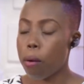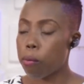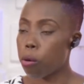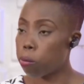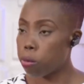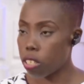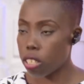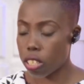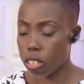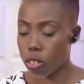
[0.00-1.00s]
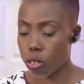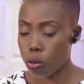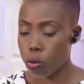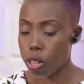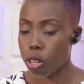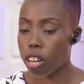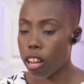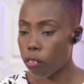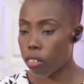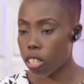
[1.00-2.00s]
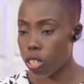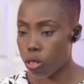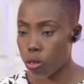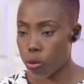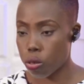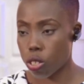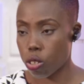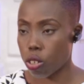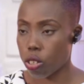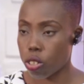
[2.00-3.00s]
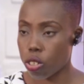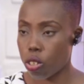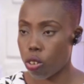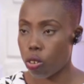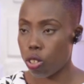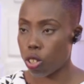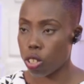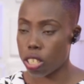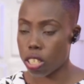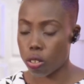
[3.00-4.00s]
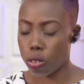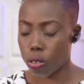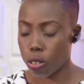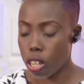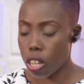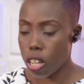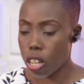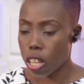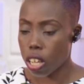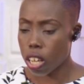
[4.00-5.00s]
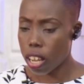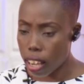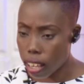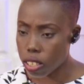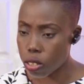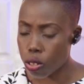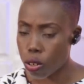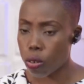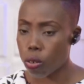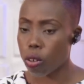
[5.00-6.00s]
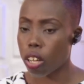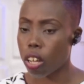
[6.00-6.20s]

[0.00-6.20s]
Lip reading: properties, you know, when you're having issues with your joints and all. Yeah, so